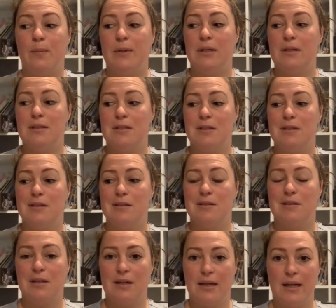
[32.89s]
It's
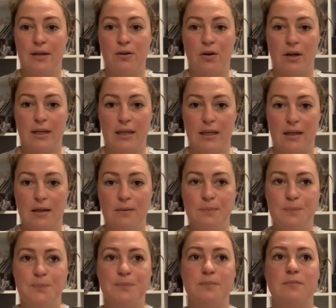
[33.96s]
Saturday night here,
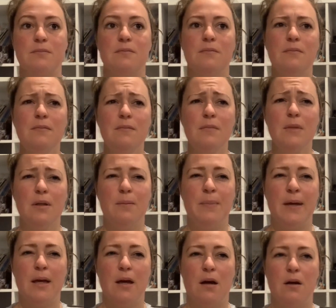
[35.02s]

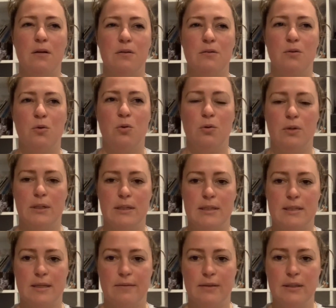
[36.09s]
about
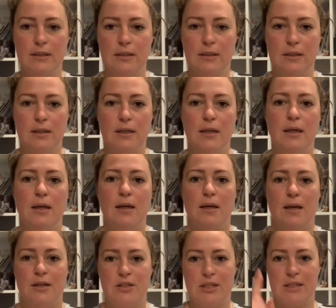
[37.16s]
6:45.
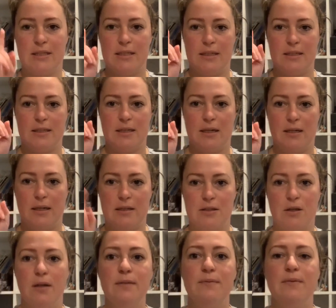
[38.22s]
As you can see, it's dark
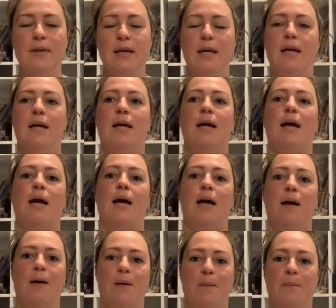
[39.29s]
outside,
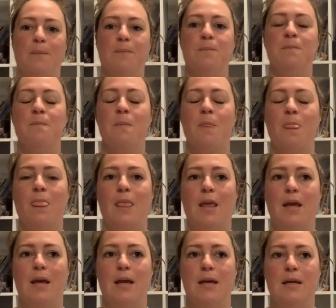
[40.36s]

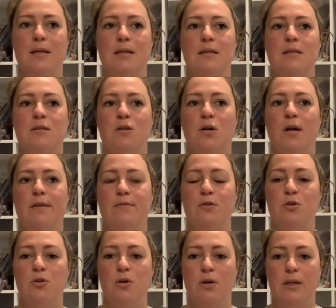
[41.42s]
and I've
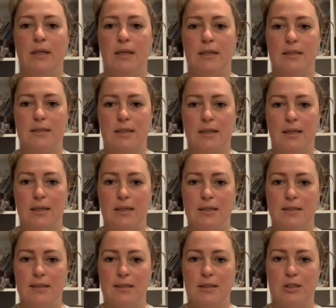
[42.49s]
not yet done any
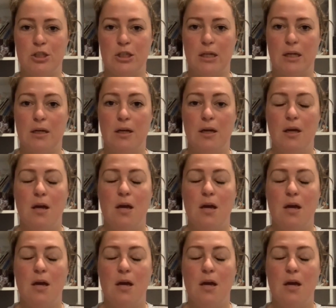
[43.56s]
stitching.